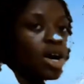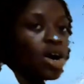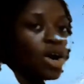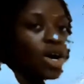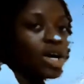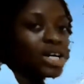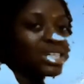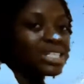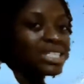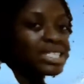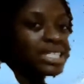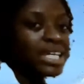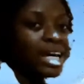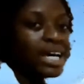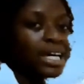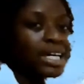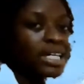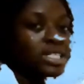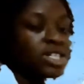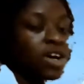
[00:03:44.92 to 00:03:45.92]
or the
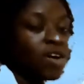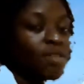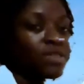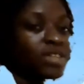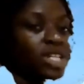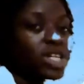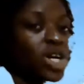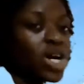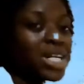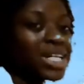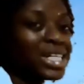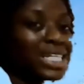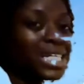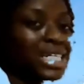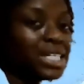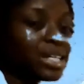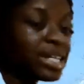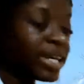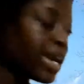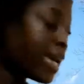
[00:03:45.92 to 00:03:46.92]
signs of the
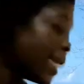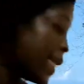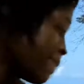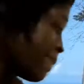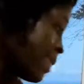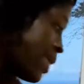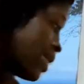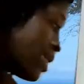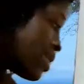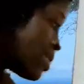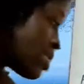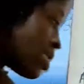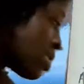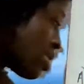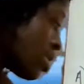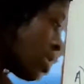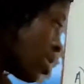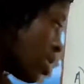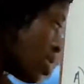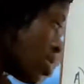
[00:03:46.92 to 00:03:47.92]
non-leading elements.
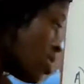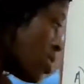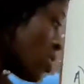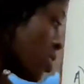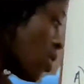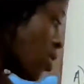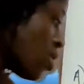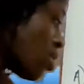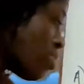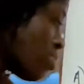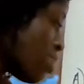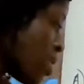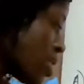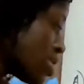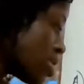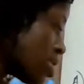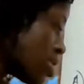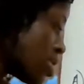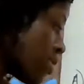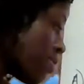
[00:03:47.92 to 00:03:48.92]
So
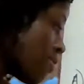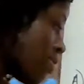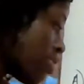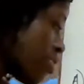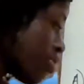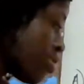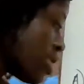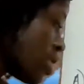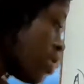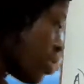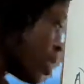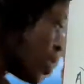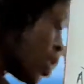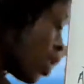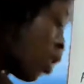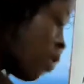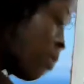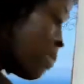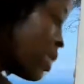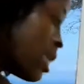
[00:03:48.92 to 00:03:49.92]
positive 3 will
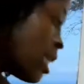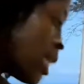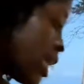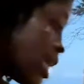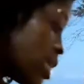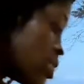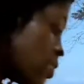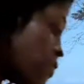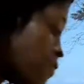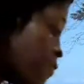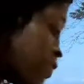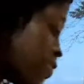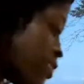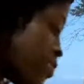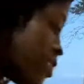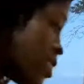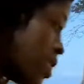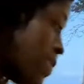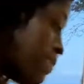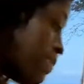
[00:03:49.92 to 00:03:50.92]
now be
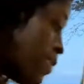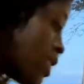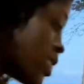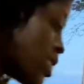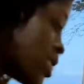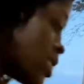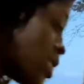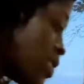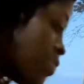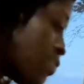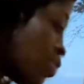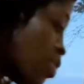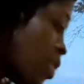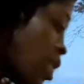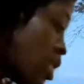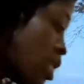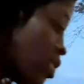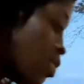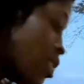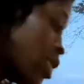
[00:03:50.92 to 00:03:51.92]
-3, positive
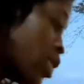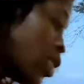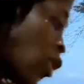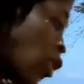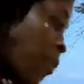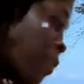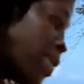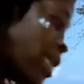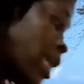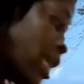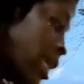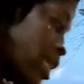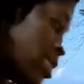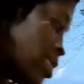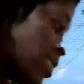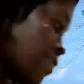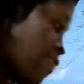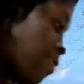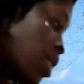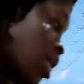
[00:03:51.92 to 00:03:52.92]
1 will now be
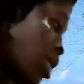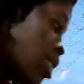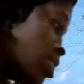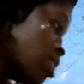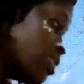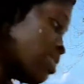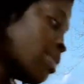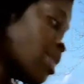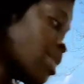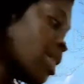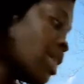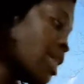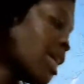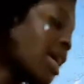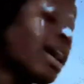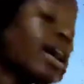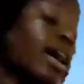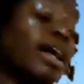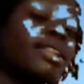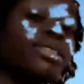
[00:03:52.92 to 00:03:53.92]
-1.
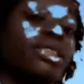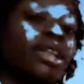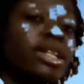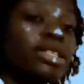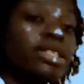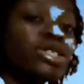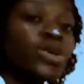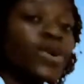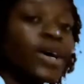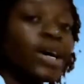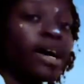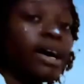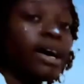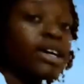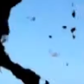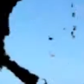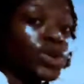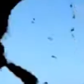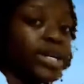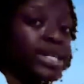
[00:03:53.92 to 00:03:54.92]
And that's our
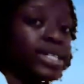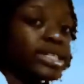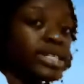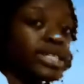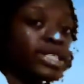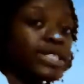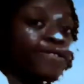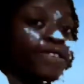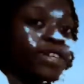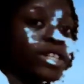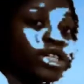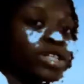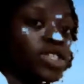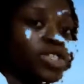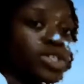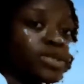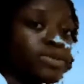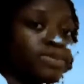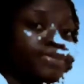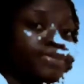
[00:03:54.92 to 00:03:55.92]
adjoint, it's finished.